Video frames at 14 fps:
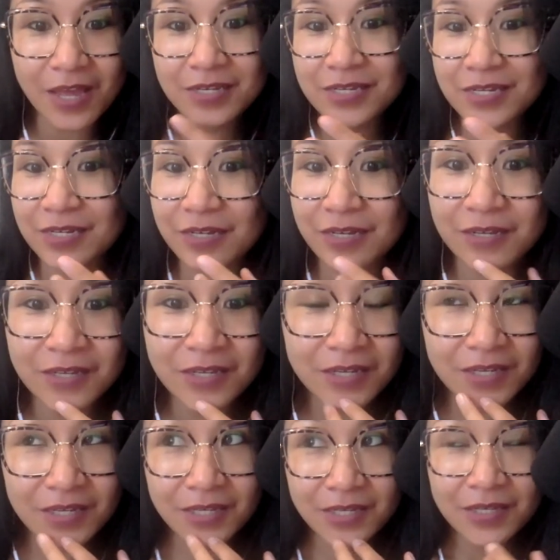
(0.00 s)
I need a,
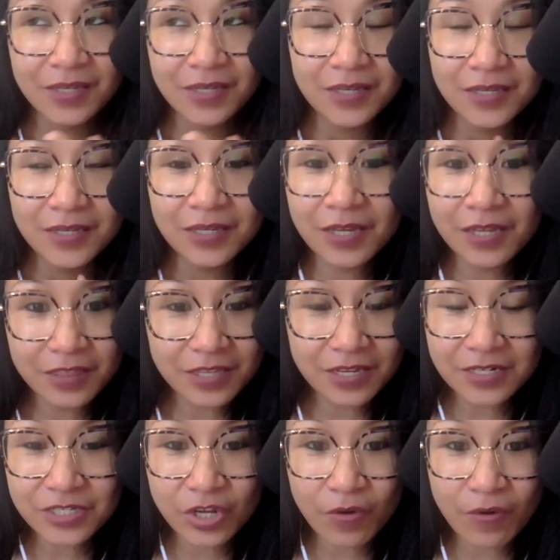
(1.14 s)
they need to go